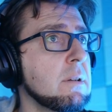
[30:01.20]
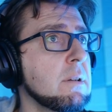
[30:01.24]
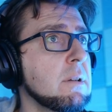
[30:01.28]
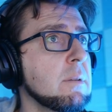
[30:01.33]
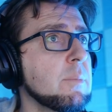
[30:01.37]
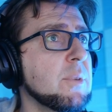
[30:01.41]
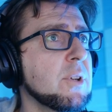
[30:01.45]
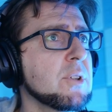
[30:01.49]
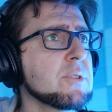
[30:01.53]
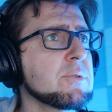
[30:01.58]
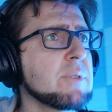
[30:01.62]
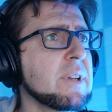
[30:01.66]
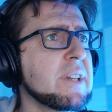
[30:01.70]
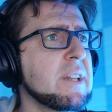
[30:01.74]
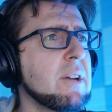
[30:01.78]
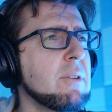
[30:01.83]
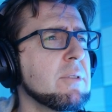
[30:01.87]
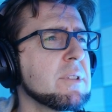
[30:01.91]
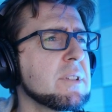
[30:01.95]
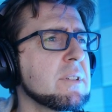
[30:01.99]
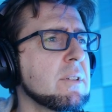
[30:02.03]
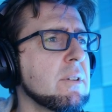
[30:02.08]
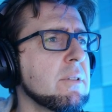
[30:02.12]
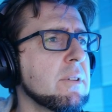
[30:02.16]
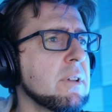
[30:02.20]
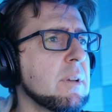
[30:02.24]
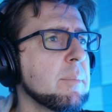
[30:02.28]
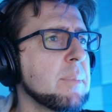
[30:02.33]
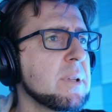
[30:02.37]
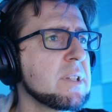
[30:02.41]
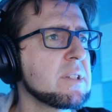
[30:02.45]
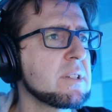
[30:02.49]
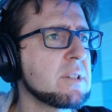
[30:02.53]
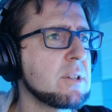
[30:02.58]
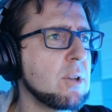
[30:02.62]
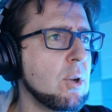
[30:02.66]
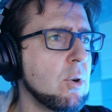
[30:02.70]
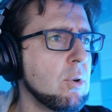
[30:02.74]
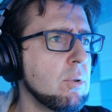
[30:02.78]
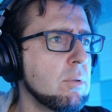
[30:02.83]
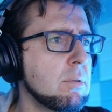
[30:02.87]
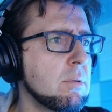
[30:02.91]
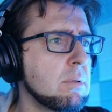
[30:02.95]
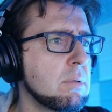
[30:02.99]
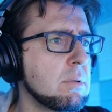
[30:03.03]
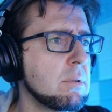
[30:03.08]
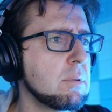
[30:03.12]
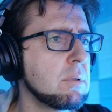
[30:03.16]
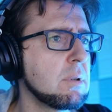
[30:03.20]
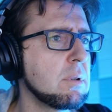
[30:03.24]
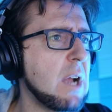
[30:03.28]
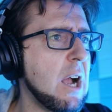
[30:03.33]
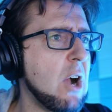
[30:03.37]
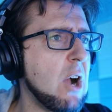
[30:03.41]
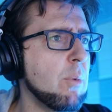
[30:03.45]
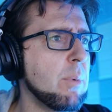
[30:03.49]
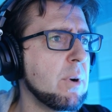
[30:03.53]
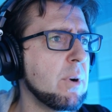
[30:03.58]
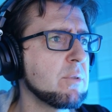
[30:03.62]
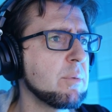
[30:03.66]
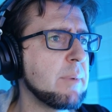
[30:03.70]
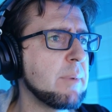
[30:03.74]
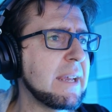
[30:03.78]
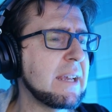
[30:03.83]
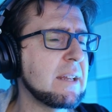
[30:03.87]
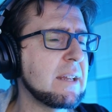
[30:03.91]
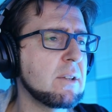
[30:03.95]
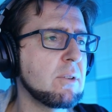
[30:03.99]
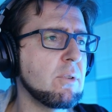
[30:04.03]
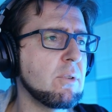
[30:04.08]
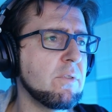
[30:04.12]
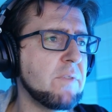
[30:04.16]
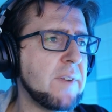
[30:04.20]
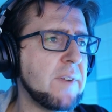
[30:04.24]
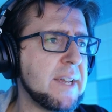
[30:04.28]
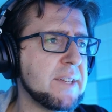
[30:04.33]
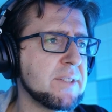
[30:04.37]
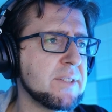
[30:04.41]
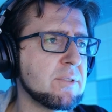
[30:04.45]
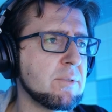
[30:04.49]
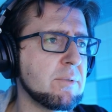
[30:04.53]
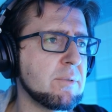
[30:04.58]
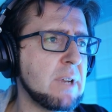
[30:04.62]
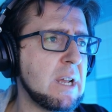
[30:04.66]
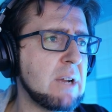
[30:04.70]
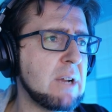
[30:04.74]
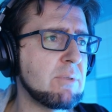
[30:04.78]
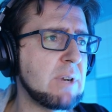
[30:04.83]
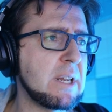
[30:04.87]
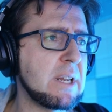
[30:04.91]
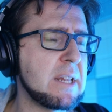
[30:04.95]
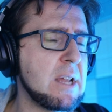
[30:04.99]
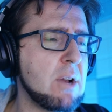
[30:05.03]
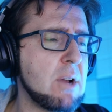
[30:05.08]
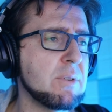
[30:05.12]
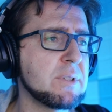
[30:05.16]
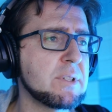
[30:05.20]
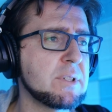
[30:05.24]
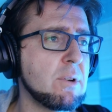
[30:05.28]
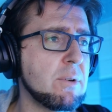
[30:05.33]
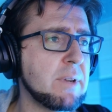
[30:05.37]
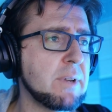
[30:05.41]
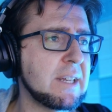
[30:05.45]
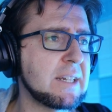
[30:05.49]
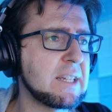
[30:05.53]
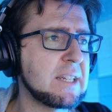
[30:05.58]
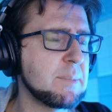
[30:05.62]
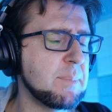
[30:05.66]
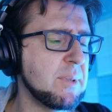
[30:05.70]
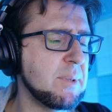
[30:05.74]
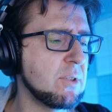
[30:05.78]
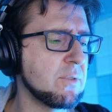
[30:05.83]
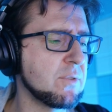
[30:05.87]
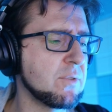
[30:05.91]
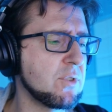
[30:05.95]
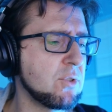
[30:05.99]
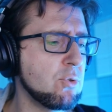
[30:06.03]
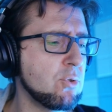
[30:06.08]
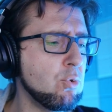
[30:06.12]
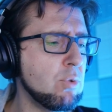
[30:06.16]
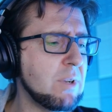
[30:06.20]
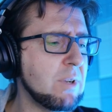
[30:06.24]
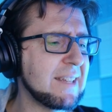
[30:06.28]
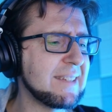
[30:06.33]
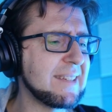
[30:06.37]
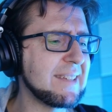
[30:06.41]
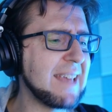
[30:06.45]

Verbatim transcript: Because right now it's going a bit slow. How about we make it go faster? Now, right now it's going at the speed of 2. That's